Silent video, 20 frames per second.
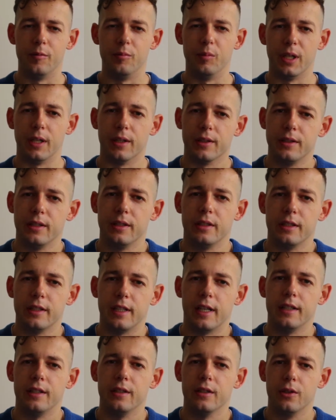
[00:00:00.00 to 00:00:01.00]
because it's
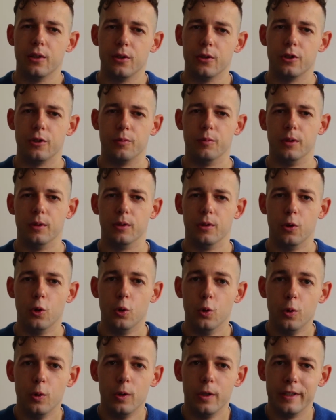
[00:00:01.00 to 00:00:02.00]
non-negotiable.
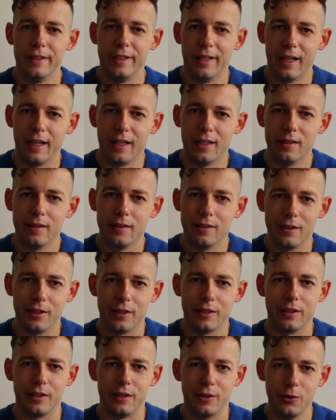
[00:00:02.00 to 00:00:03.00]
Who the hell
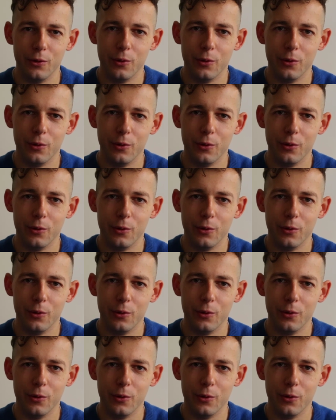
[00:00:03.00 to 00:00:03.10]
does it?